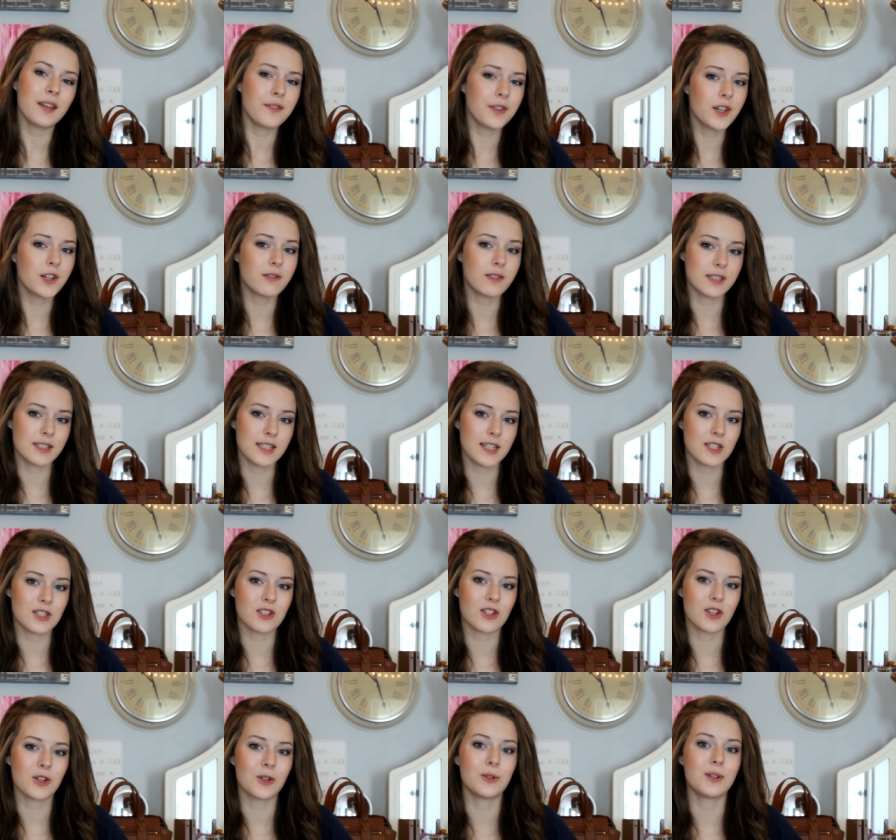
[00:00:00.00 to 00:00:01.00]
if you have a
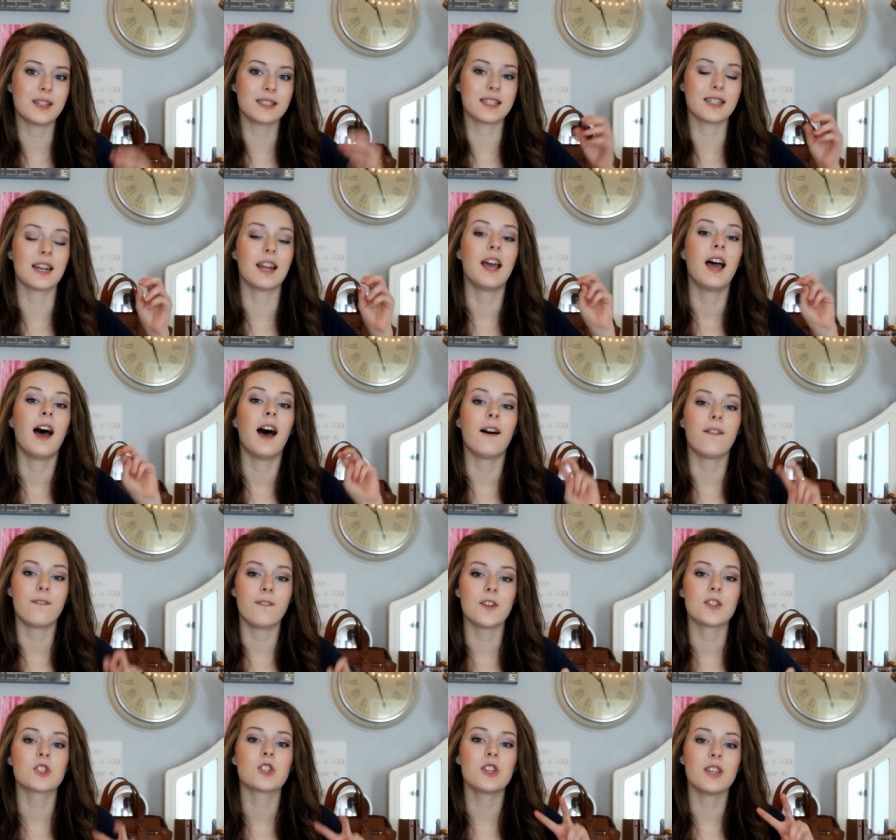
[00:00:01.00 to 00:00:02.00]
teacher who doesn't
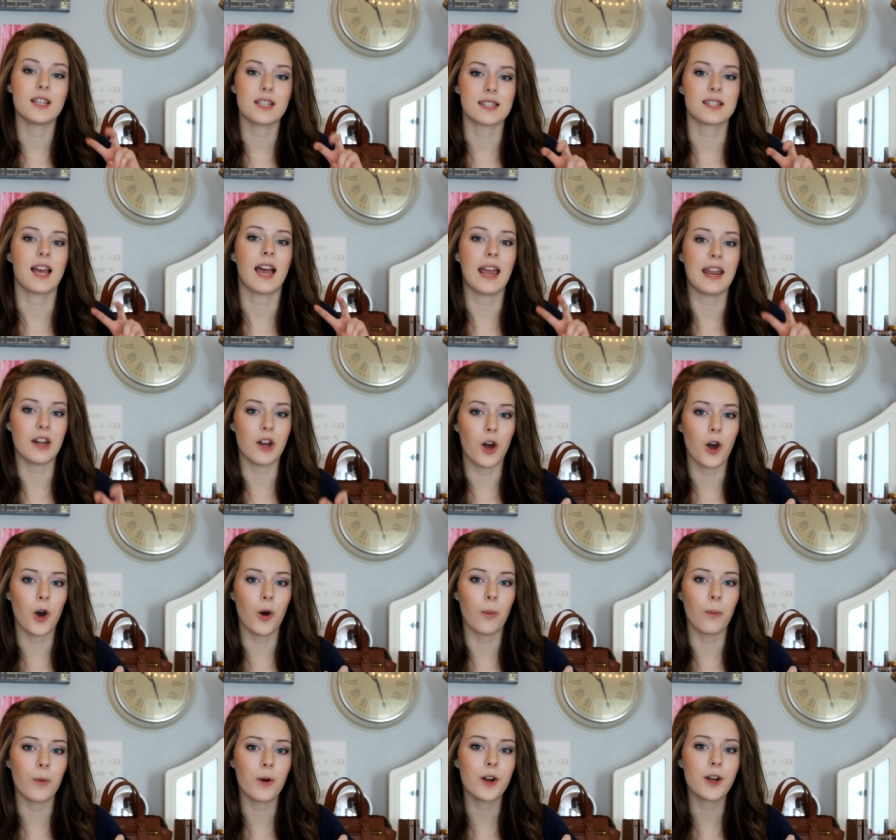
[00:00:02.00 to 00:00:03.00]
officially assign
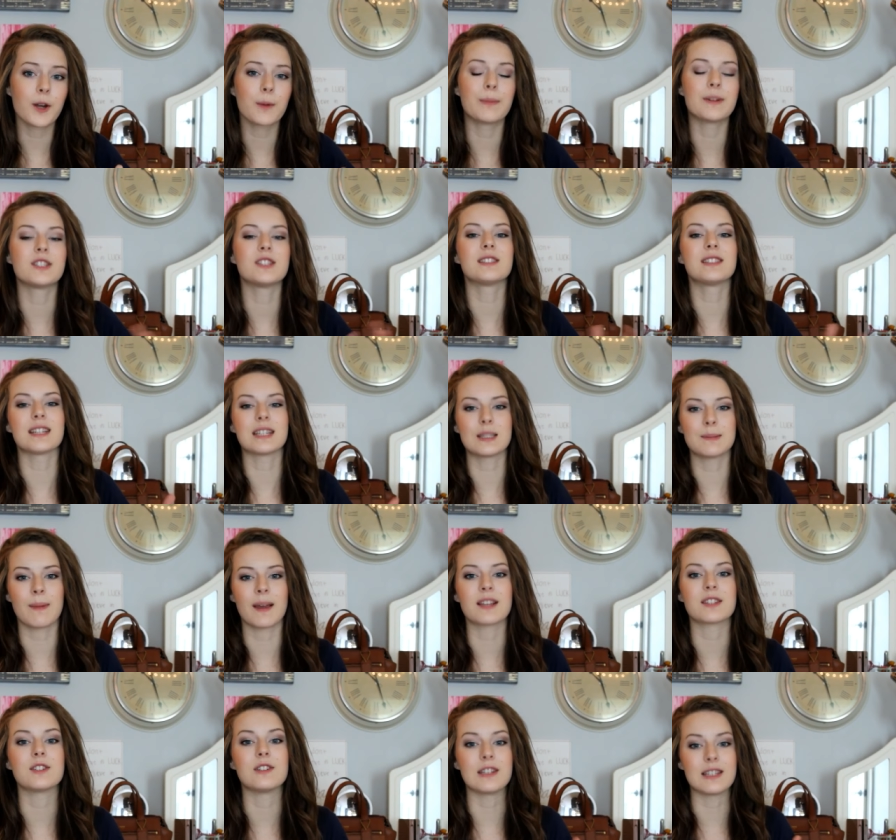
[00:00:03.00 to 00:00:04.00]
homework but just
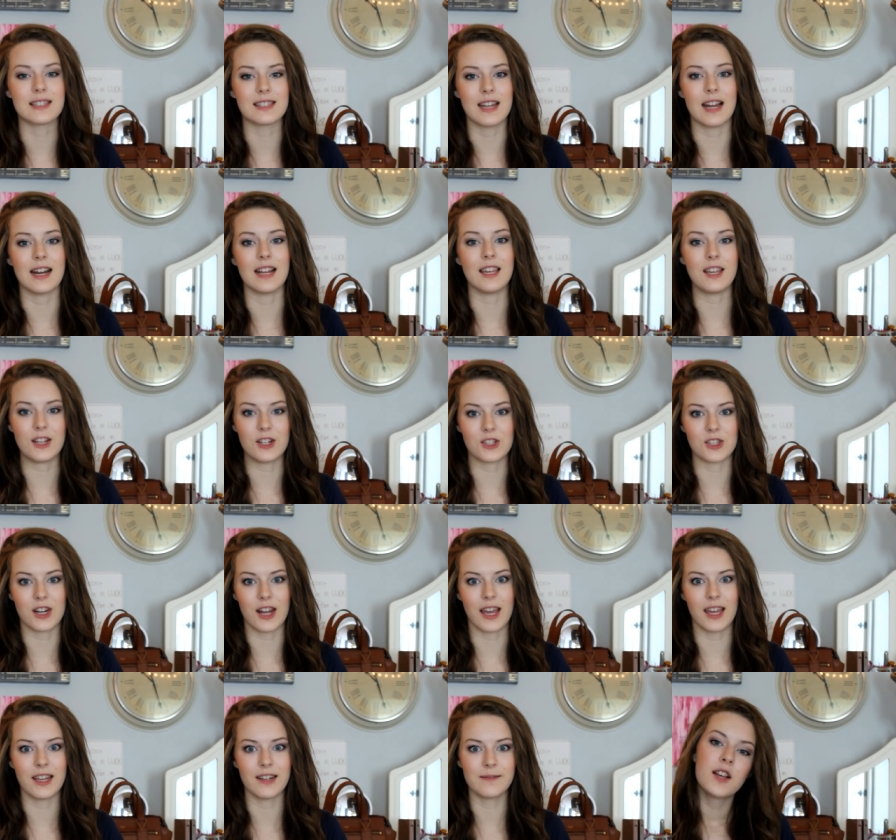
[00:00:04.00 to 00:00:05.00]
expects you to study each
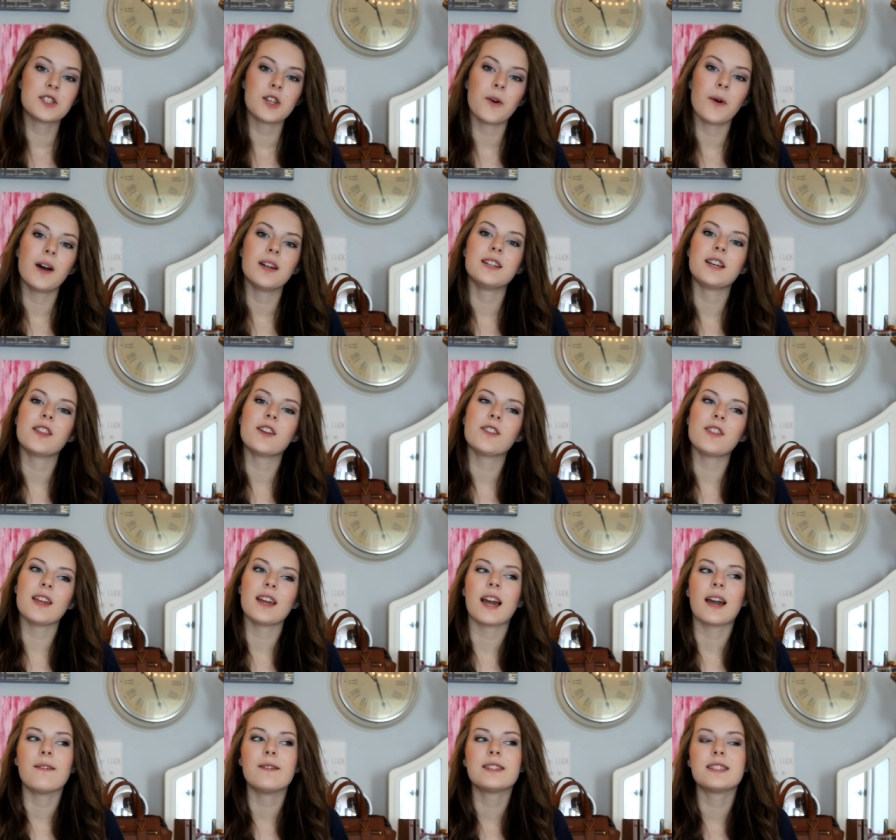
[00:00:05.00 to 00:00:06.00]
night. So another
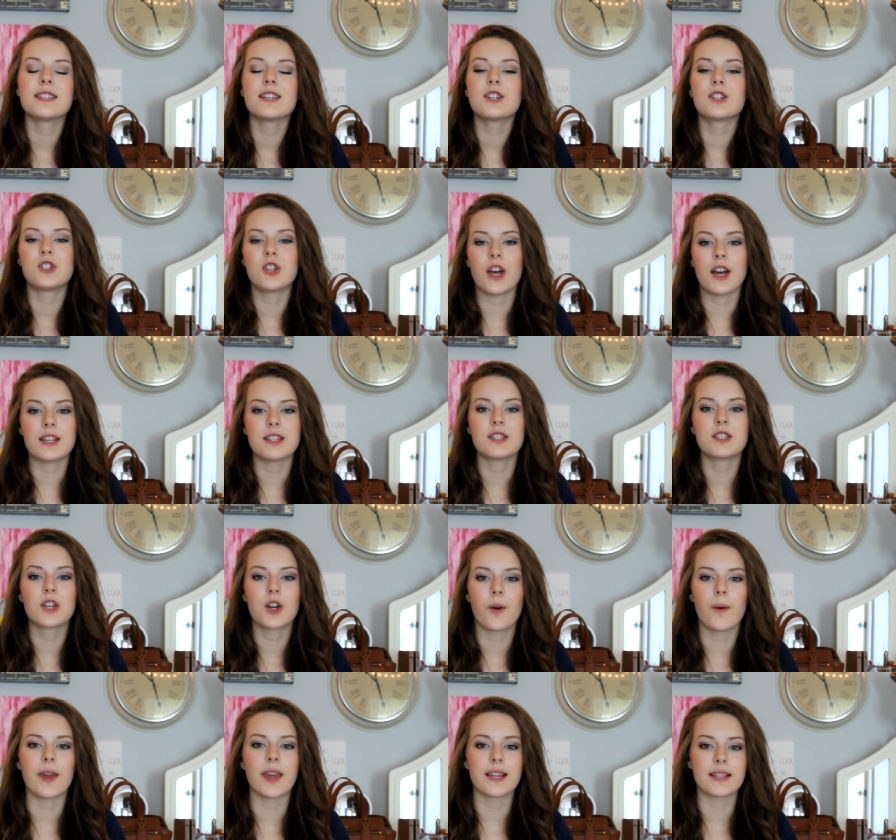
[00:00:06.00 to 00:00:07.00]
thing I would suggest
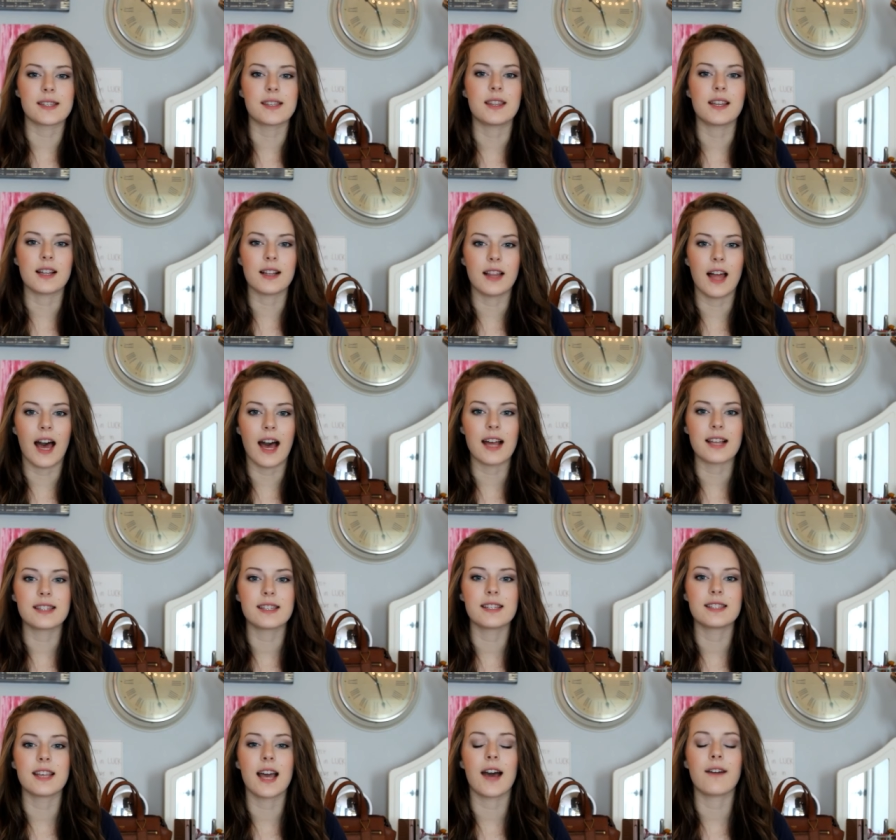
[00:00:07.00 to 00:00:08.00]
going into the
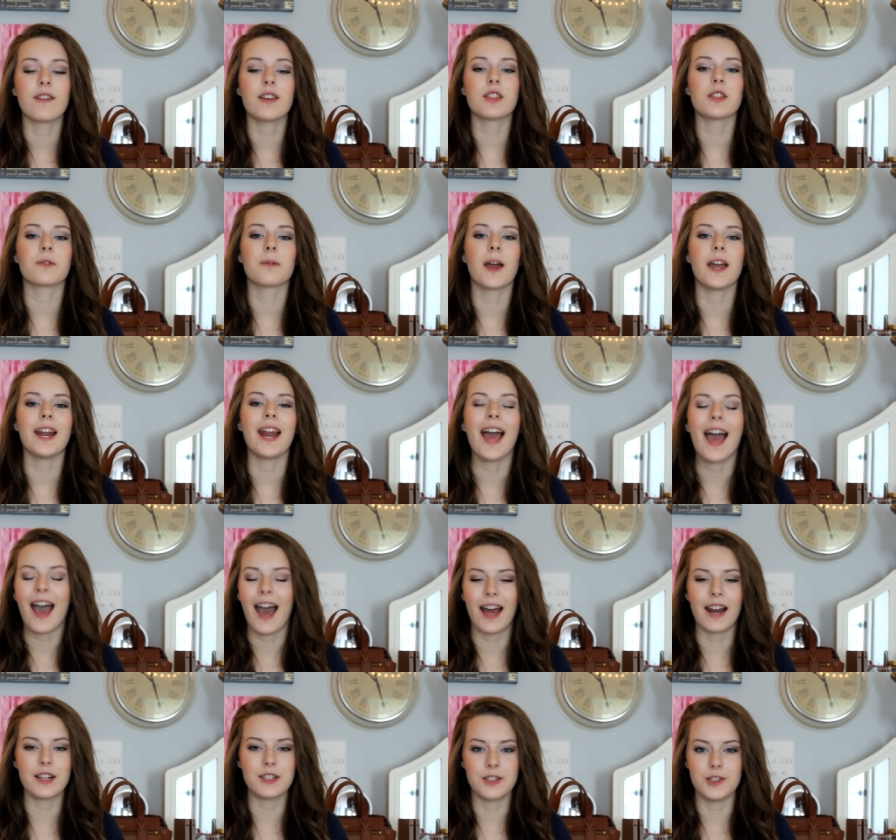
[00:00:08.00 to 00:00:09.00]
class is having the right
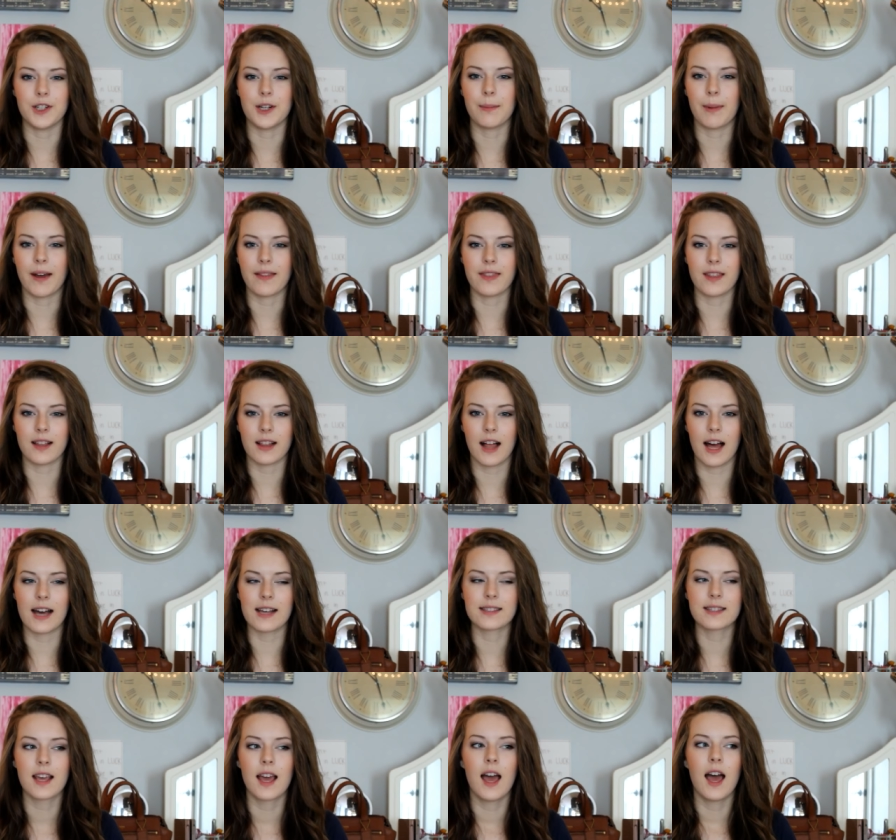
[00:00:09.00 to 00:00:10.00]
attitude about the
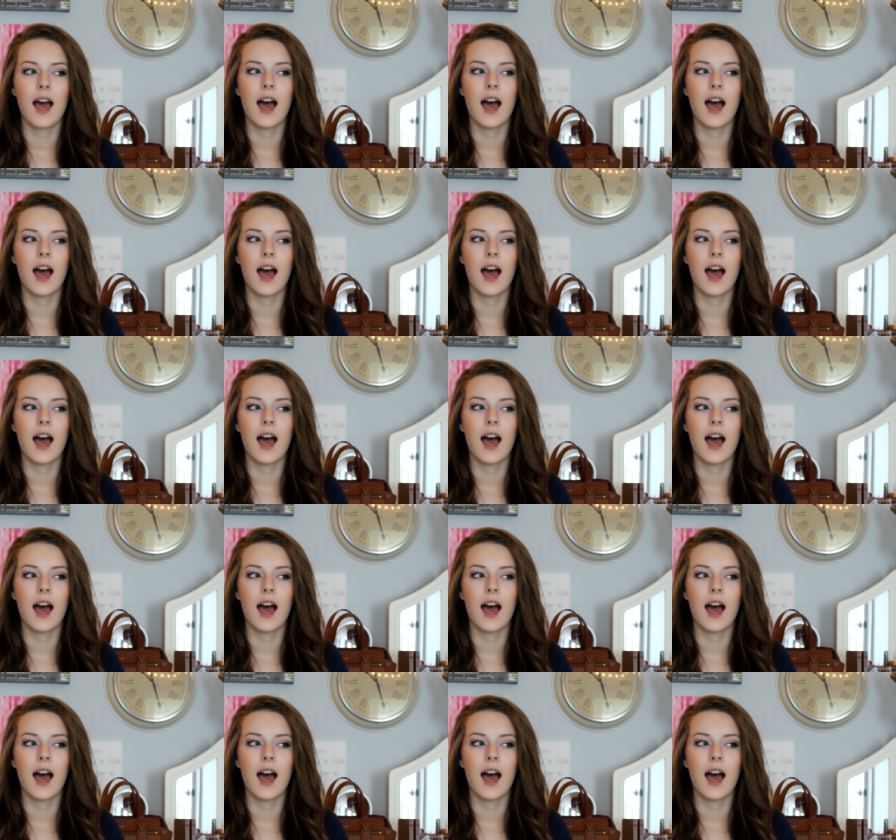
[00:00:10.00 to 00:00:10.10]
class.